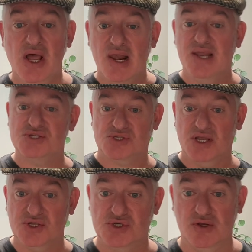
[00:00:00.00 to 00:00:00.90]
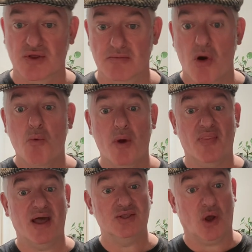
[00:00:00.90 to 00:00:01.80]
listening to them
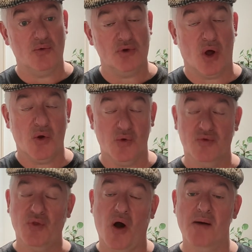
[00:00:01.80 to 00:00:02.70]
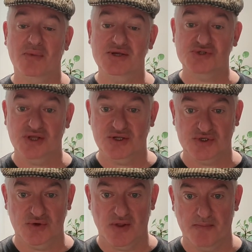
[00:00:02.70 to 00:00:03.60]
when they don't know that I'm listening
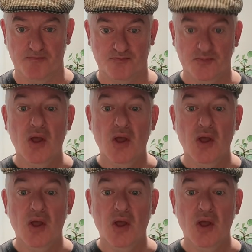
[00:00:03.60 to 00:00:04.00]
to them.